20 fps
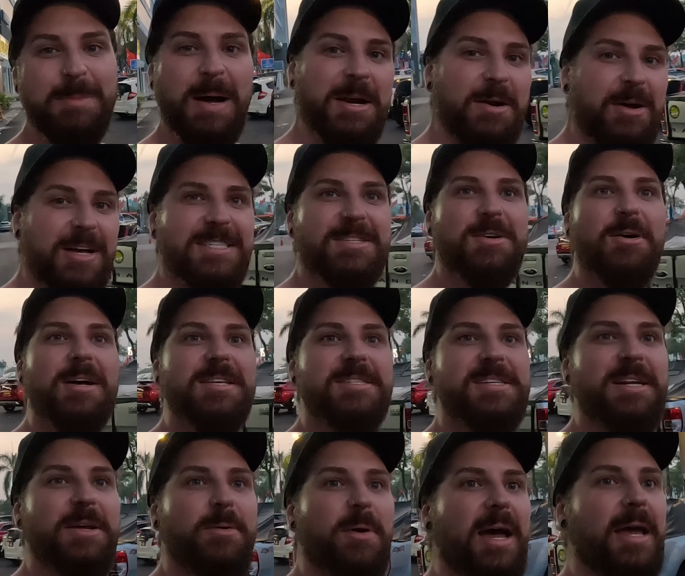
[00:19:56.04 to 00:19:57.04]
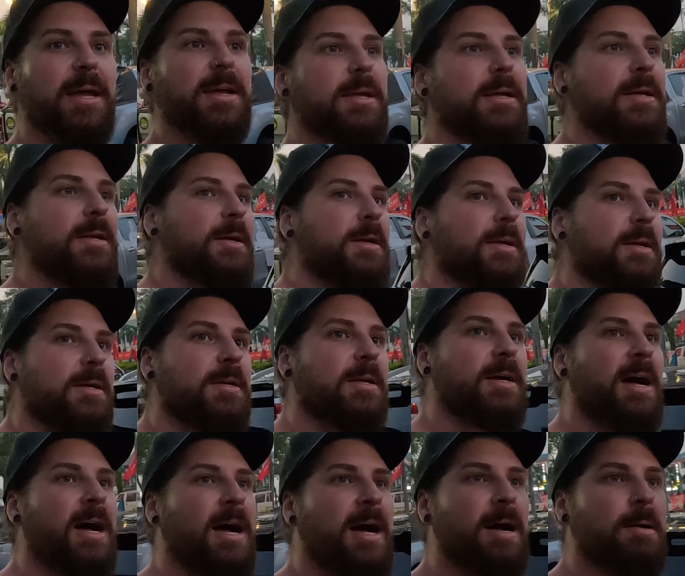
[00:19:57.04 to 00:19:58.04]
but nice guys anyway.
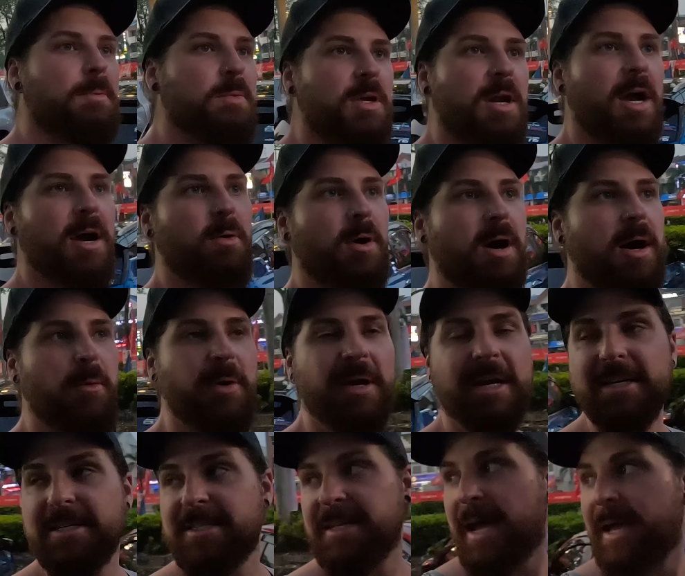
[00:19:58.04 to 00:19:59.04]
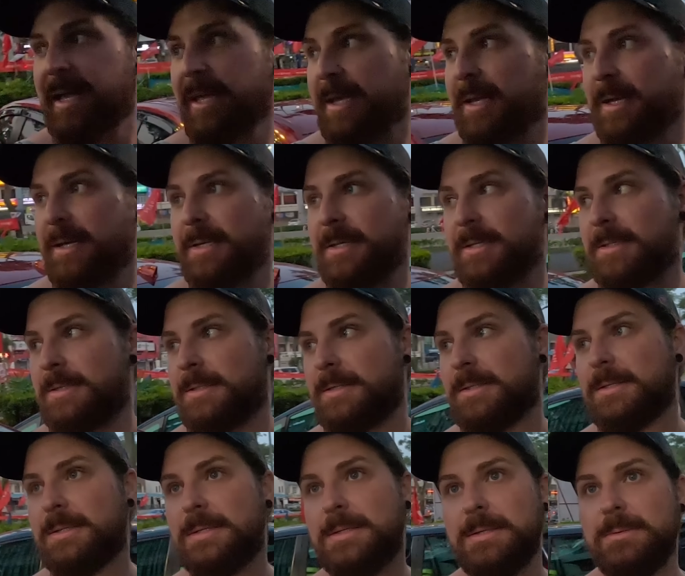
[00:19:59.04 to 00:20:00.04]
Um, you know what, we're gonna stay here.
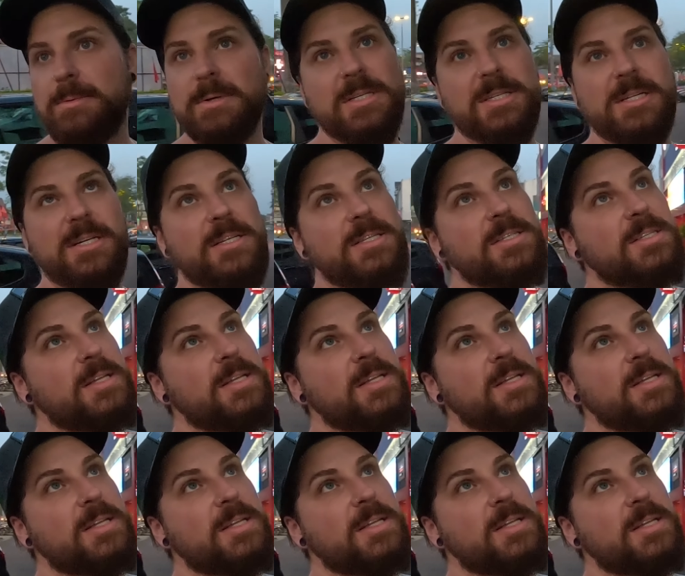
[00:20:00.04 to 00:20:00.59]
We're just gonna